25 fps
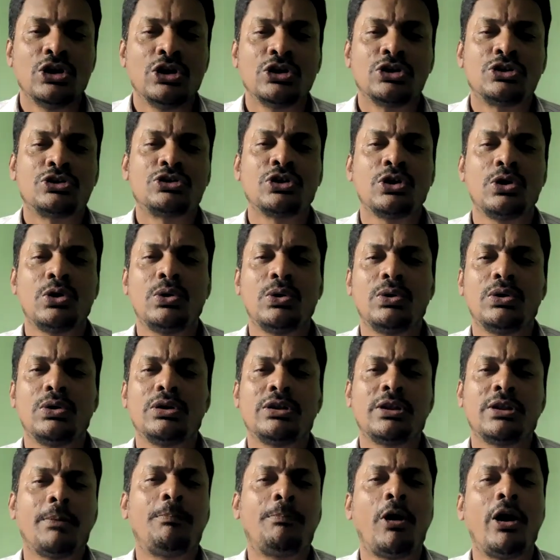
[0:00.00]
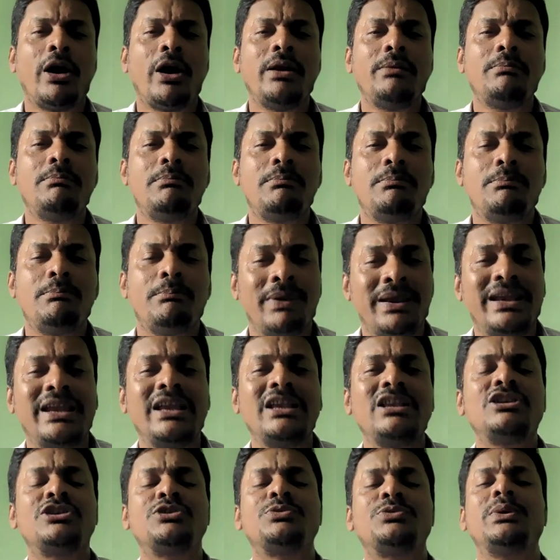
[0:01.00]
So the poem
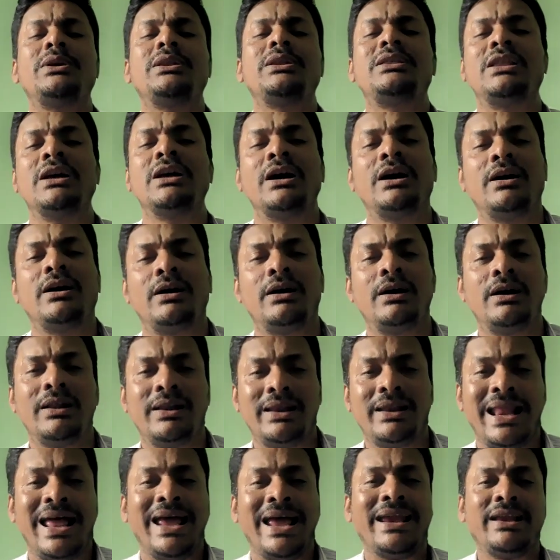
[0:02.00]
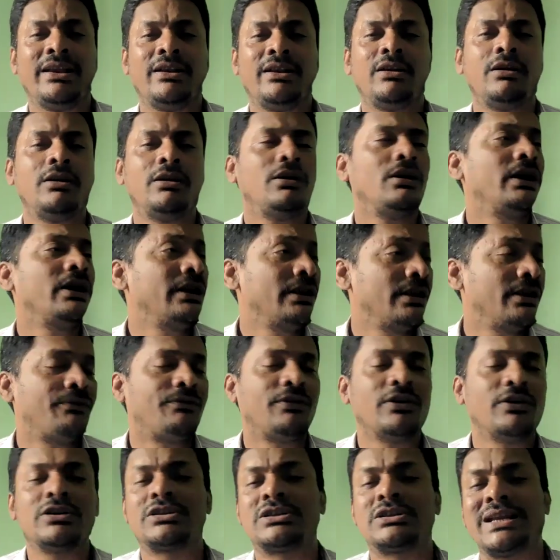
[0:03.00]
begins with the line in the
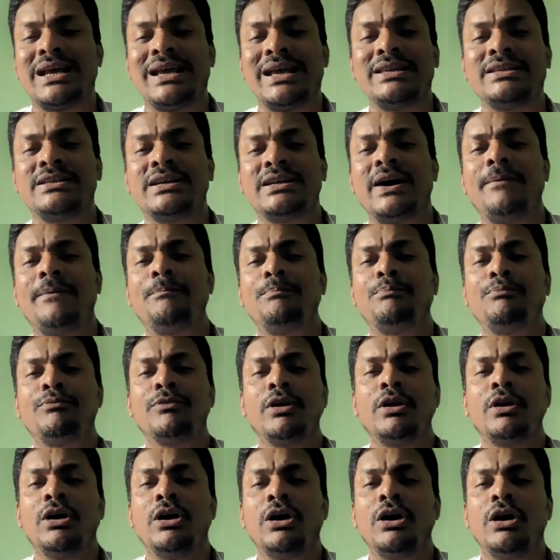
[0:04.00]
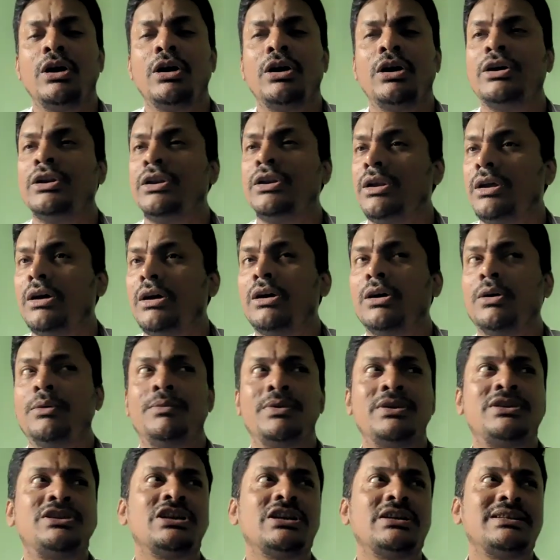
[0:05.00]
first stanza,
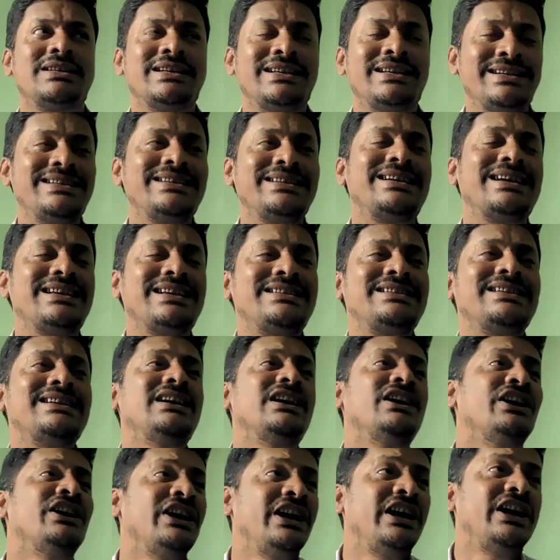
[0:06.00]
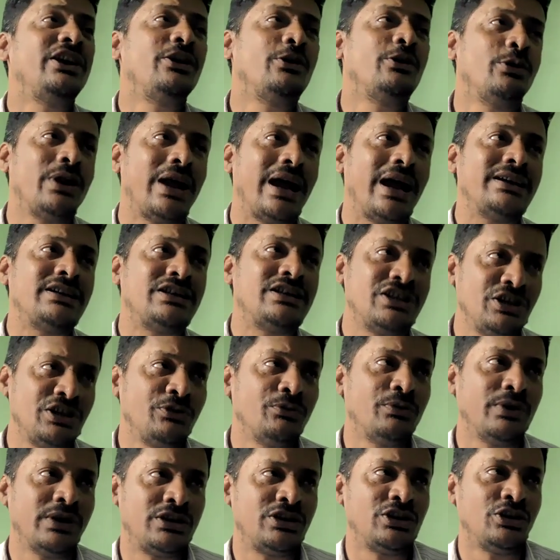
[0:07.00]
which is indicating reuniting
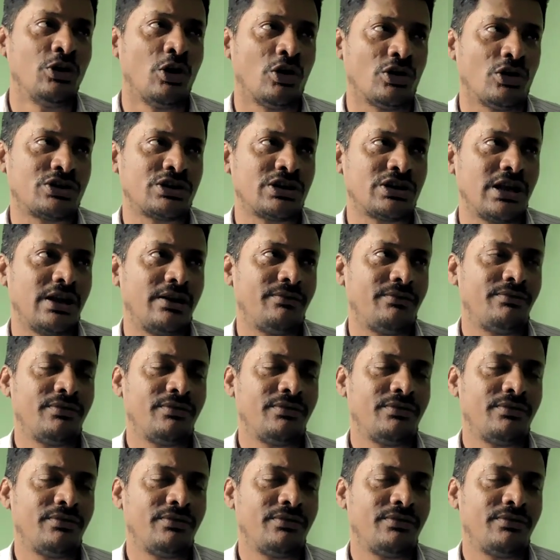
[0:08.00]
with yourself.